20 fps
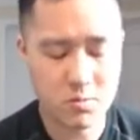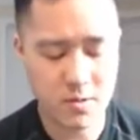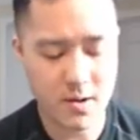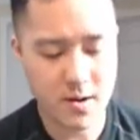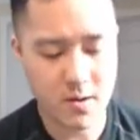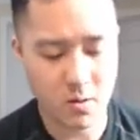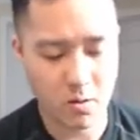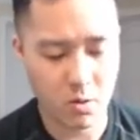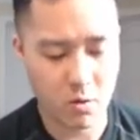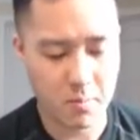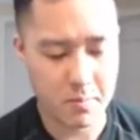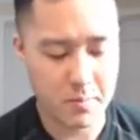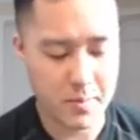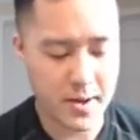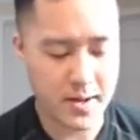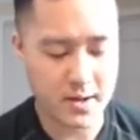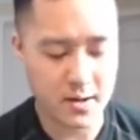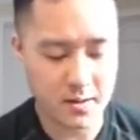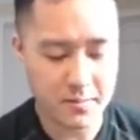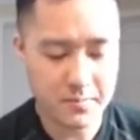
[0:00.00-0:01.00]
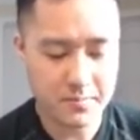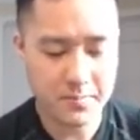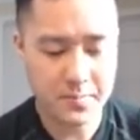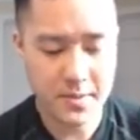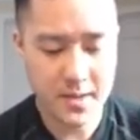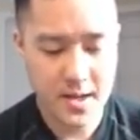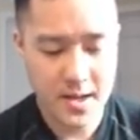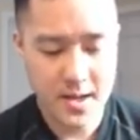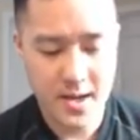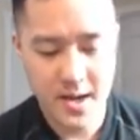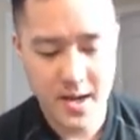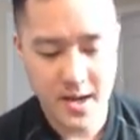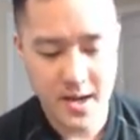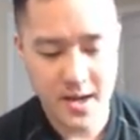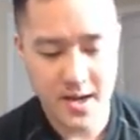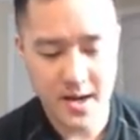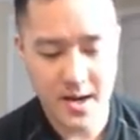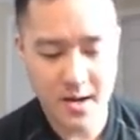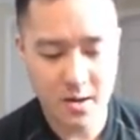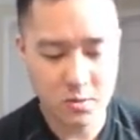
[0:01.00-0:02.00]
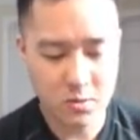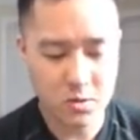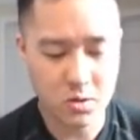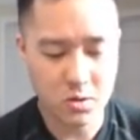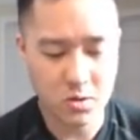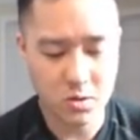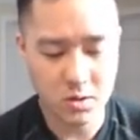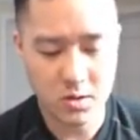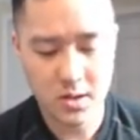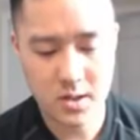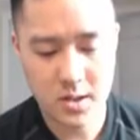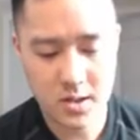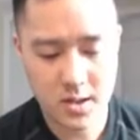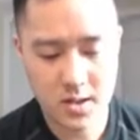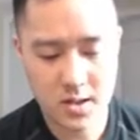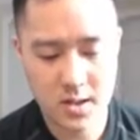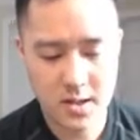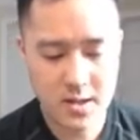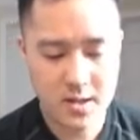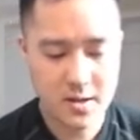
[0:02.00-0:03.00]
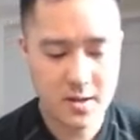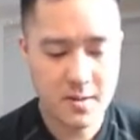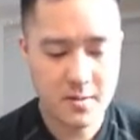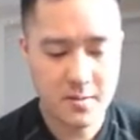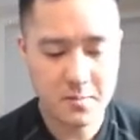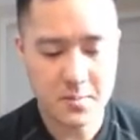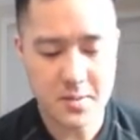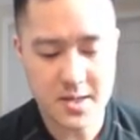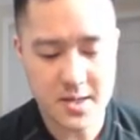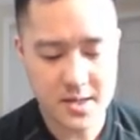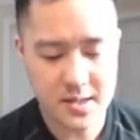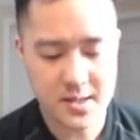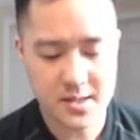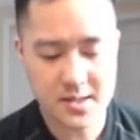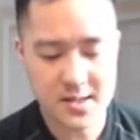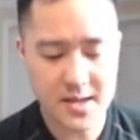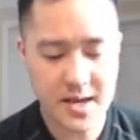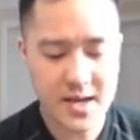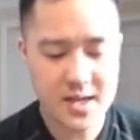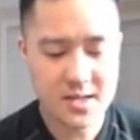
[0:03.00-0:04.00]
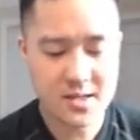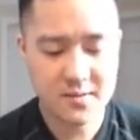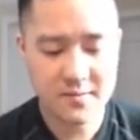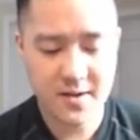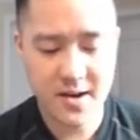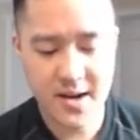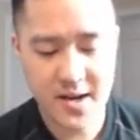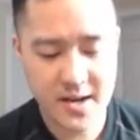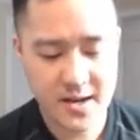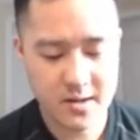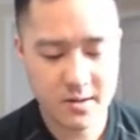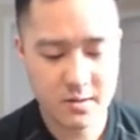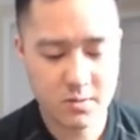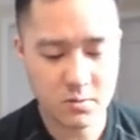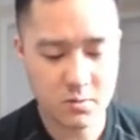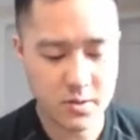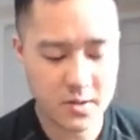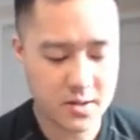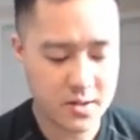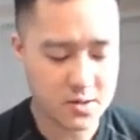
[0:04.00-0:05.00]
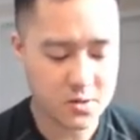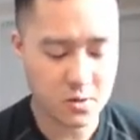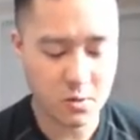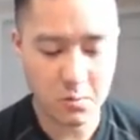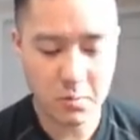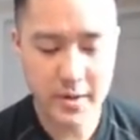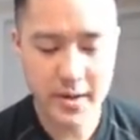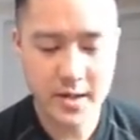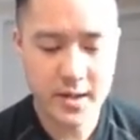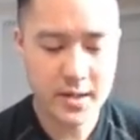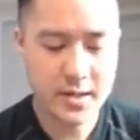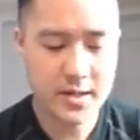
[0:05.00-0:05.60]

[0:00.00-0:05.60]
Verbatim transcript: rare or better, and I will be satisfied with this opening.